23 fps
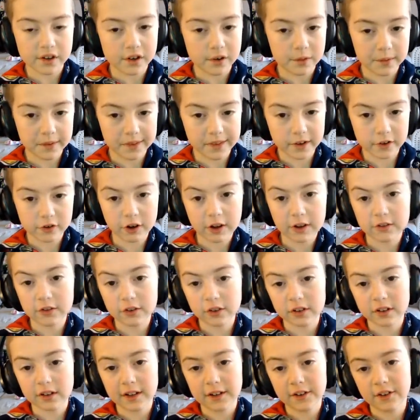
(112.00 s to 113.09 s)
what the Jester
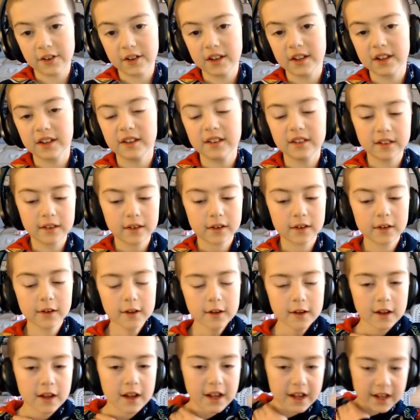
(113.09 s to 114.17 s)
glitch is,
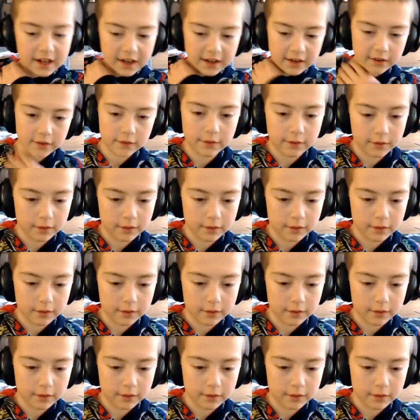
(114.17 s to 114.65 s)
it is,